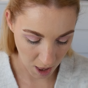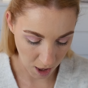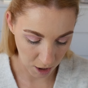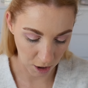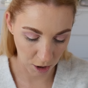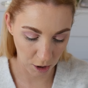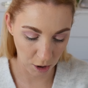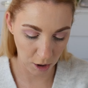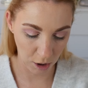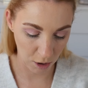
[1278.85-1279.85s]

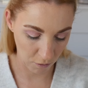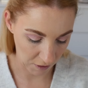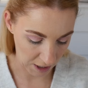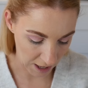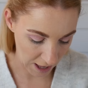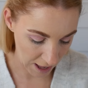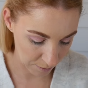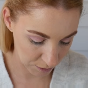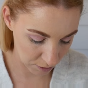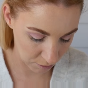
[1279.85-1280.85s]
loving it,
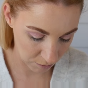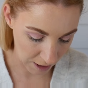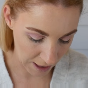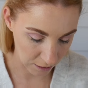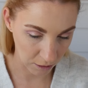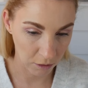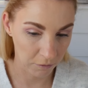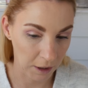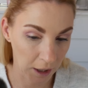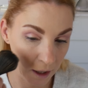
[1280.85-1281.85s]
absolutely
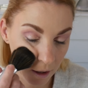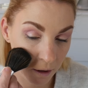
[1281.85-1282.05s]
loving it.